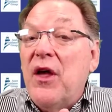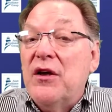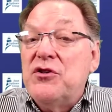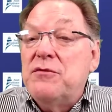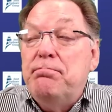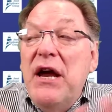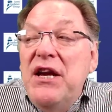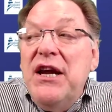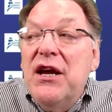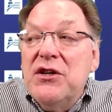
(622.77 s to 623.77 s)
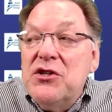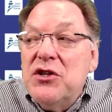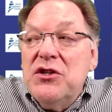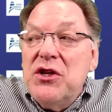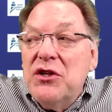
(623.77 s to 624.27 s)
spending
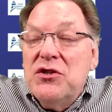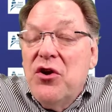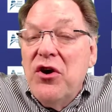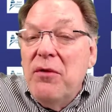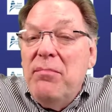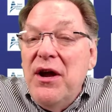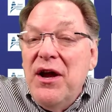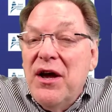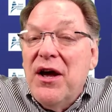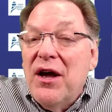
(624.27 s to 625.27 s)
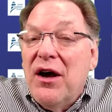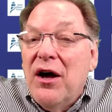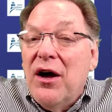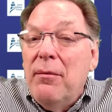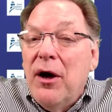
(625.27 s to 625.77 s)
is going to be
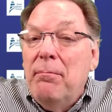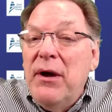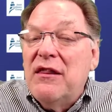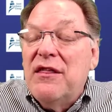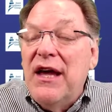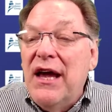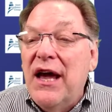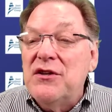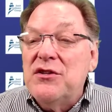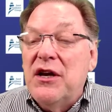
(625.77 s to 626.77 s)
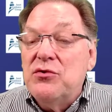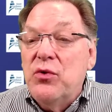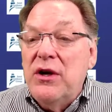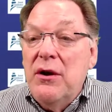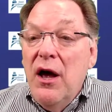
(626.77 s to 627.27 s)
a big thing as
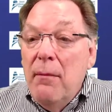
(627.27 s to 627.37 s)
we